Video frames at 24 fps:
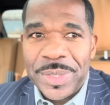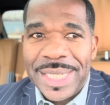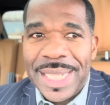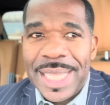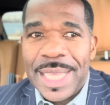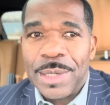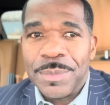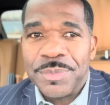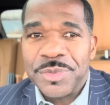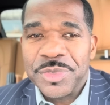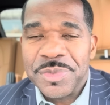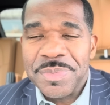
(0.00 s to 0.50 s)
It
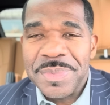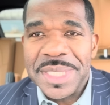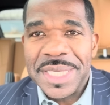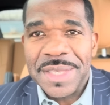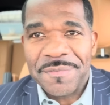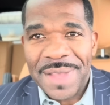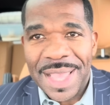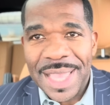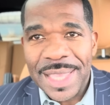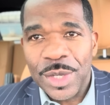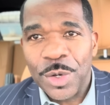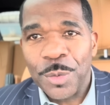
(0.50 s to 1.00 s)
helps me.
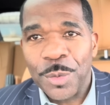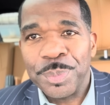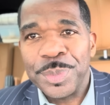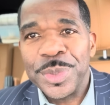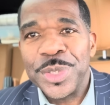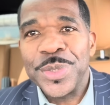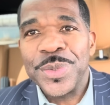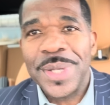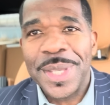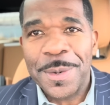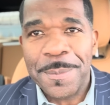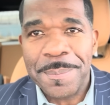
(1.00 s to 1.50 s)
If I help
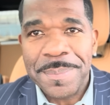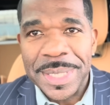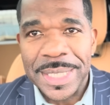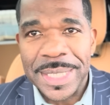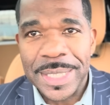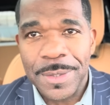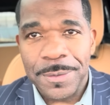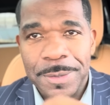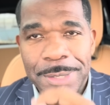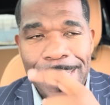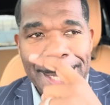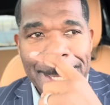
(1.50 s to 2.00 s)
you, help
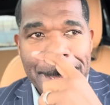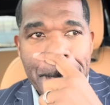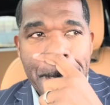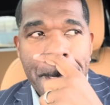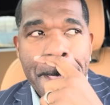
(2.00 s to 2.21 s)
me, okay?